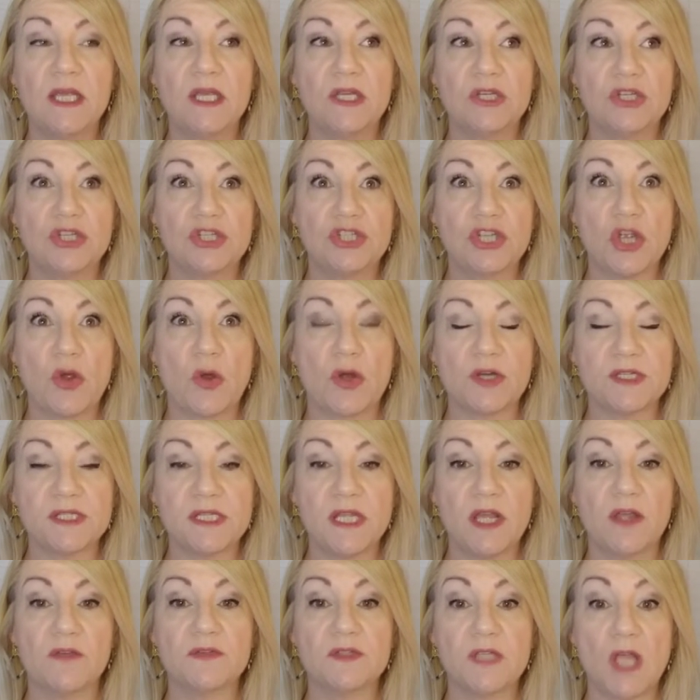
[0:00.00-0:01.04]
to show
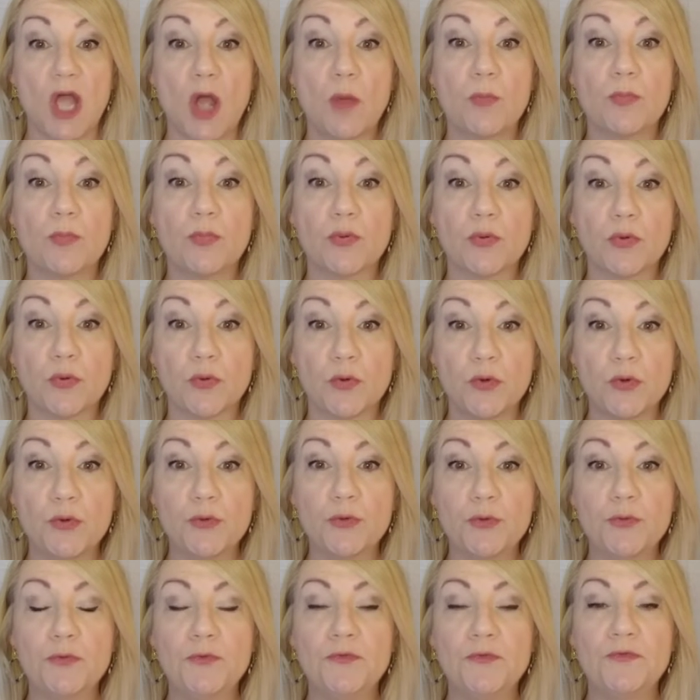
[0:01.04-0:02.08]
ourselves
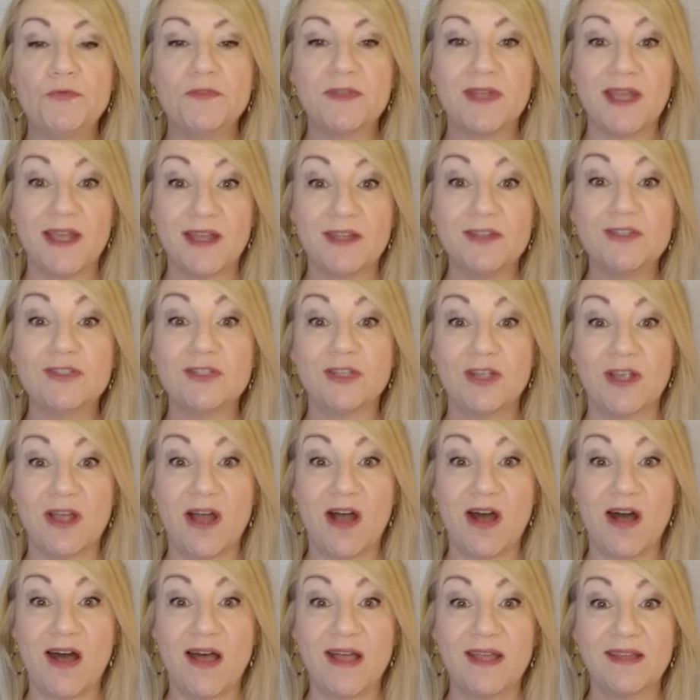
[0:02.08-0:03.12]
approved unto
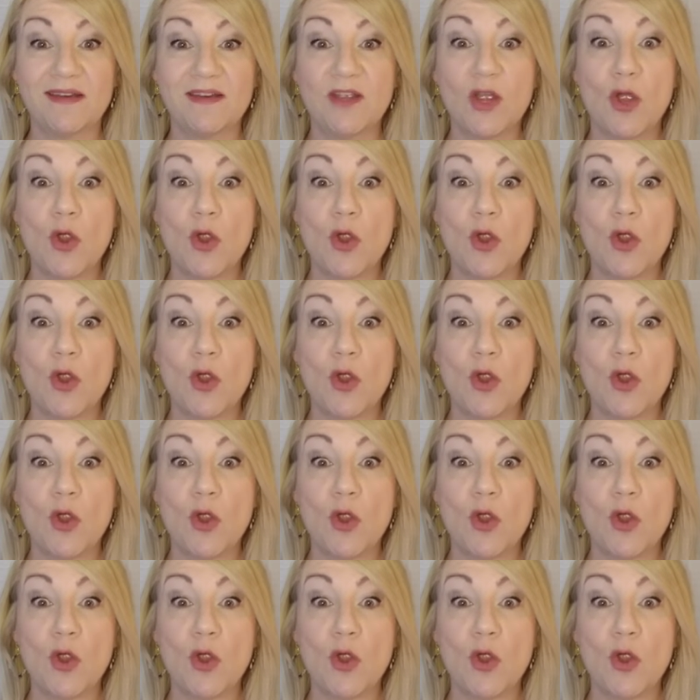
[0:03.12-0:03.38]
God,